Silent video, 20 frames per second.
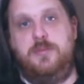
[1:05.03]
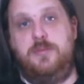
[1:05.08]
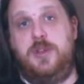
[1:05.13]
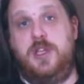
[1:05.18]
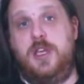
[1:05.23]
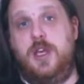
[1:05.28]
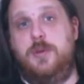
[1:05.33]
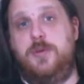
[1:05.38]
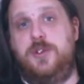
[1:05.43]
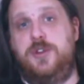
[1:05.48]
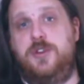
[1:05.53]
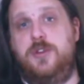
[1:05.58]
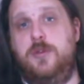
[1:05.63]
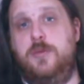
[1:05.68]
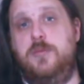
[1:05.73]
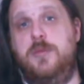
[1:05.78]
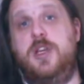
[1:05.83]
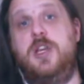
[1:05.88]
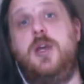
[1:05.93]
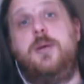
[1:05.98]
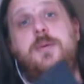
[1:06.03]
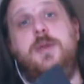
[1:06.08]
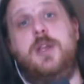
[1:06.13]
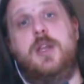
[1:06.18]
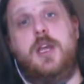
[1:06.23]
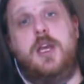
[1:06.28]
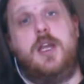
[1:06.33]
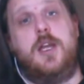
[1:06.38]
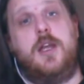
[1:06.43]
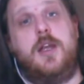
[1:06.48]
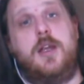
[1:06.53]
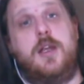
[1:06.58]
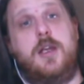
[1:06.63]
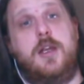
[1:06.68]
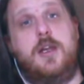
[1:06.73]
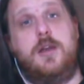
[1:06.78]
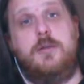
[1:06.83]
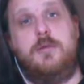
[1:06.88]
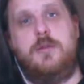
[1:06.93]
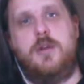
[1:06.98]
be able to manipulate it
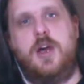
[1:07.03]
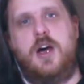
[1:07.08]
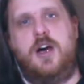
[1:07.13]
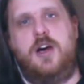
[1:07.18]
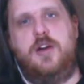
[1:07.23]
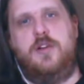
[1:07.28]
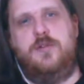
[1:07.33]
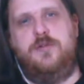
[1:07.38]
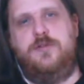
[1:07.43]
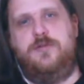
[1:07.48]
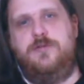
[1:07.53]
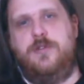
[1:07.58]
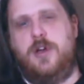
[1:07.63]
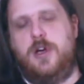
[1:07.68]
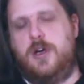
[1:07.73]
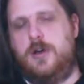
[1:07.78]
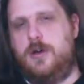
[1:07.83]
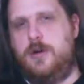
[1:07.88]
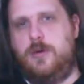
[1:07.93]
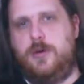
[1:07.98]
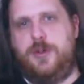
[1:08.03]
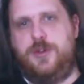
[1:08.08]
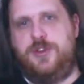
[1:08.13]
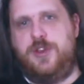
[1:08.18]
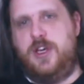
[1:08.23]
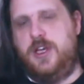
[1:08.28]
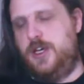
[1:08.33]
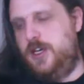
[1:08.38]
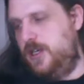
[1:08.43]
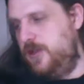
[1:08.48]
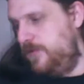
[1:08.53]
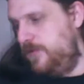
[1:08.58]
in a whole ton of